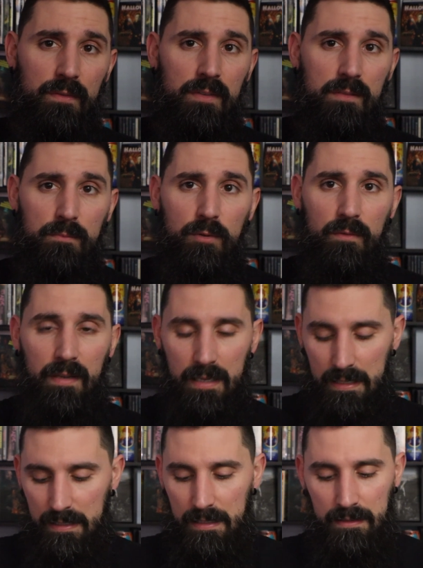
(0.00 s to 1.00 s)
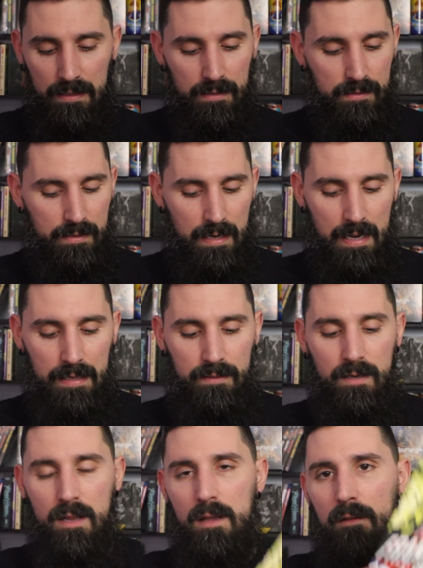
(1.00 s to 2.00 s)
of this movie in it. It's
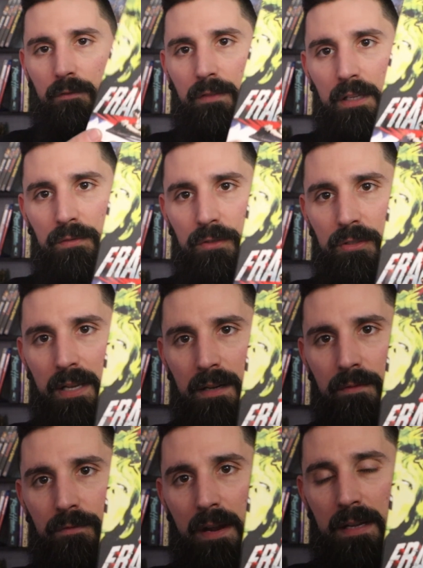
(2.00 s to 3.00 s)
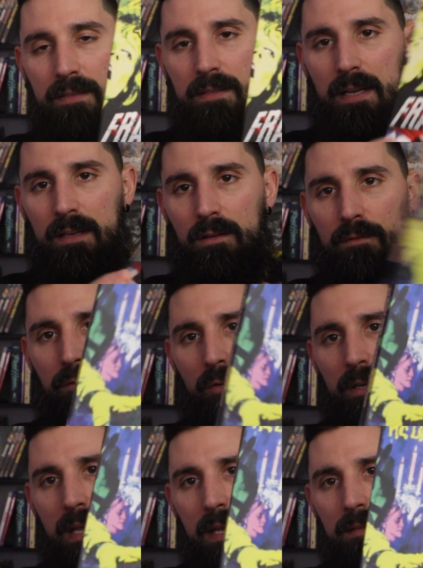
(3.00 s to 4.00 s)
got Flesh for Frankenstein on
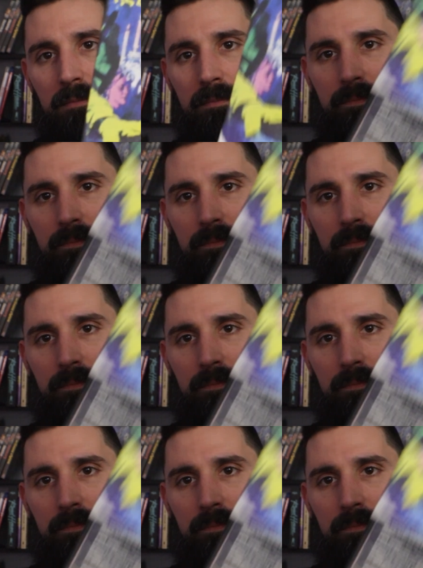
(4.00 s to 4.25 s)
4K.